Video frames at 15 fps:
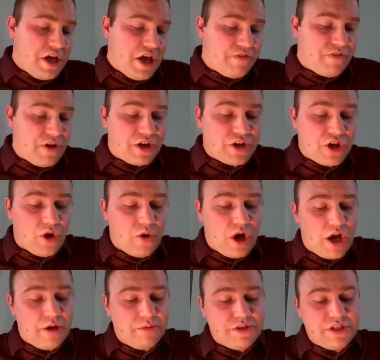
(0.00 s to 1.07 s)
If I
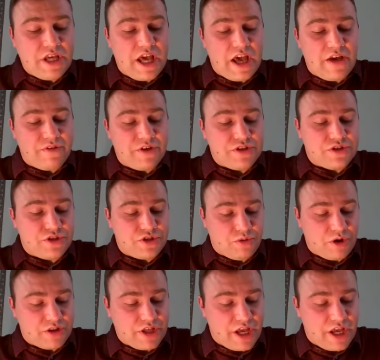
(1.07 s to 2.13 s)
go up to the heavens, you
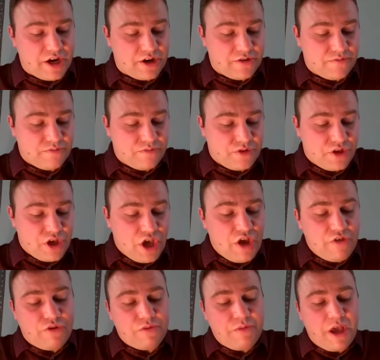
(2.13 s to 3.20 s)
are there.
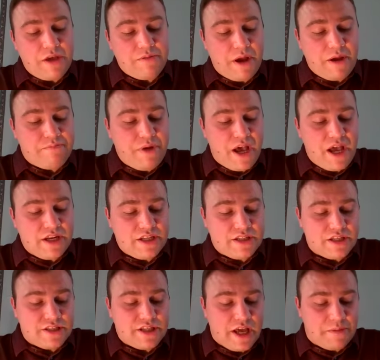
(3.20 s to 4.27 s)
If you make my bed in
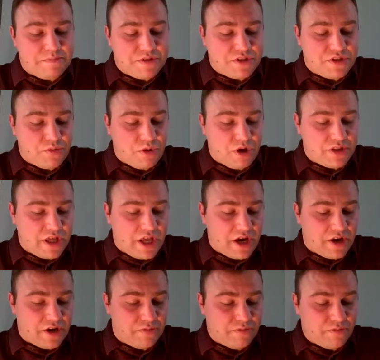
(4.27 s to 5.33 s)
the depths, you are
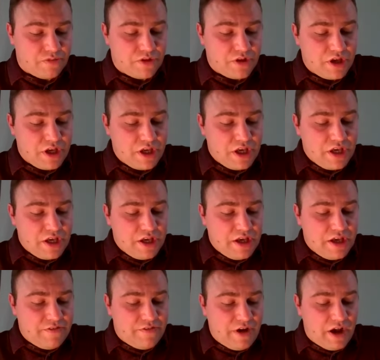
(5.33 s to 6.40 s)
there.
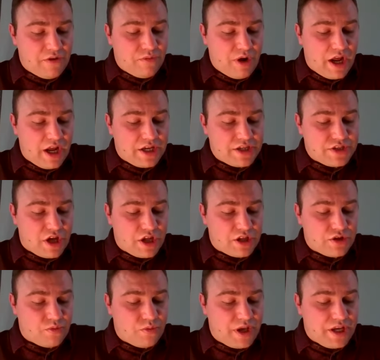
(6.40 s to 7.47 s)
If I rise on
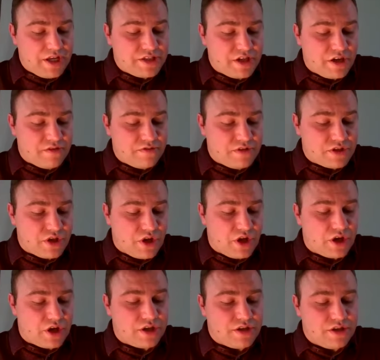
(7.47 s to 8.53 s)
the wings of the
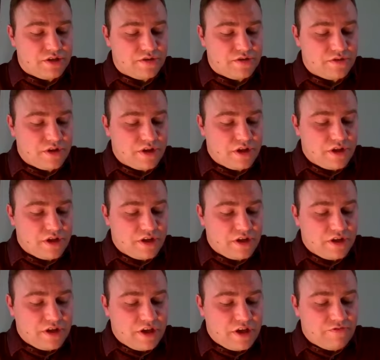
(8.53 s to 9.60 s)
dawn,
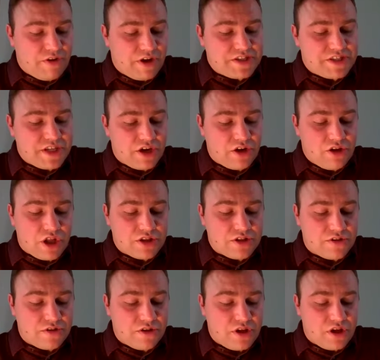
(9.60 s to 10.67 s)
if I settle on
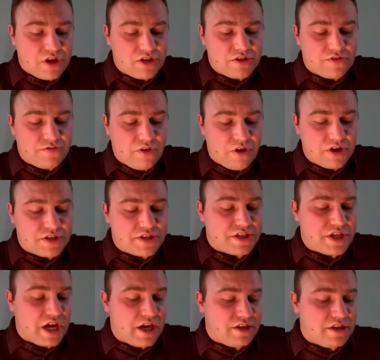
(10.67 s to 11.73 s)
the far
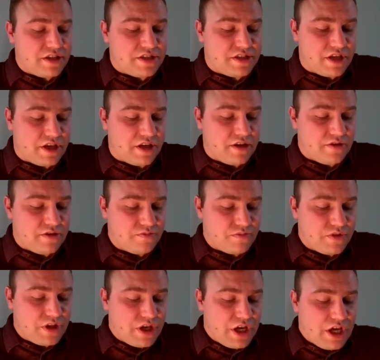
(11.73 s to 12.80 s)
side of the sea,
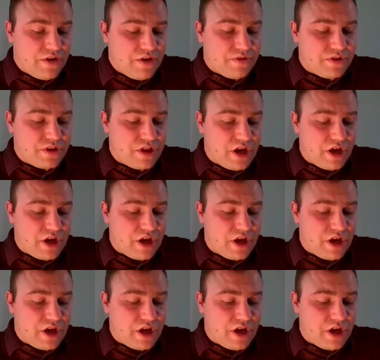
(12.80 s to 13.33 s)
even